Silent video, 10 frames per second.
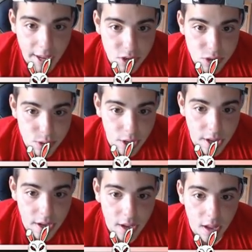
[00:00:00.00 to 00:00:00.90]

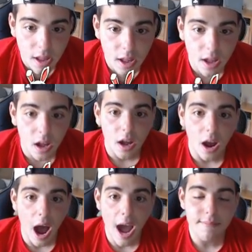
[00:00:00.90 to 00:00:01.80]
yesterday.
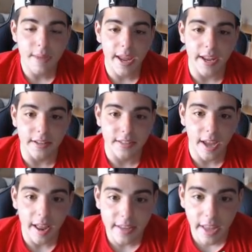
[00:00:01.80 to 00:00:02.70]
I made
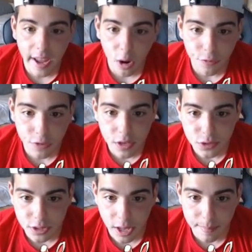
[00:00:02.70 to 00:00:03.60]
10K off
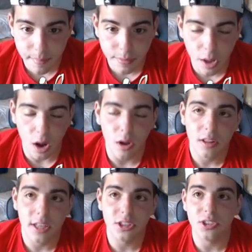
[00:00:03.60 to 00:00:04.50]
each of them. No,
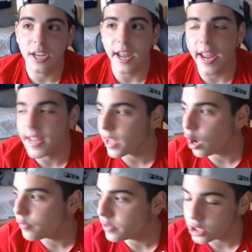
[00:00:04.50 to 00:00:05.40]
let's just say
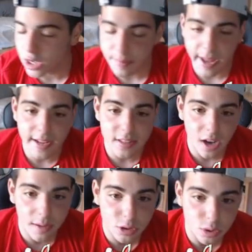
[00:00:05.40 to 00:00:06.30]
8K off each of them. 8
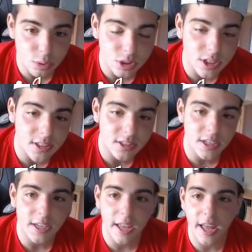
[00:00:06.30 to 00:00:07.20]
times 2,
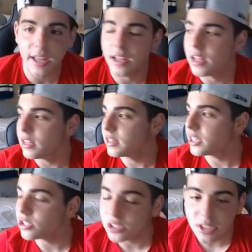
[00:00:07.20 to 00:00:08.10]
16K.
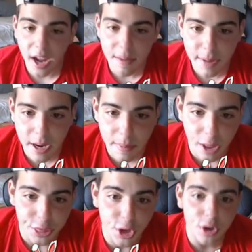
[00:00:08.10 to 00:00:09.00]
Let's just say I made
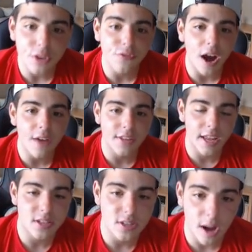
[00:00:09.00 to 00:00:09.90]
about
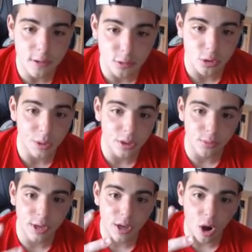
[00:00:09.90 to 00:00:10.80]
35K stubs between
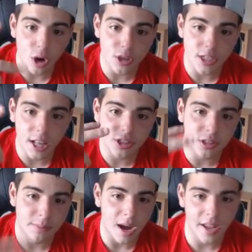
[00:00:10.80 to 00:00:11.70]
three cards, Yelich
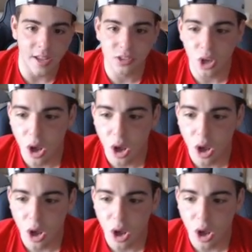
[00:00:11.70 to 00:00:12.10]
and Baez.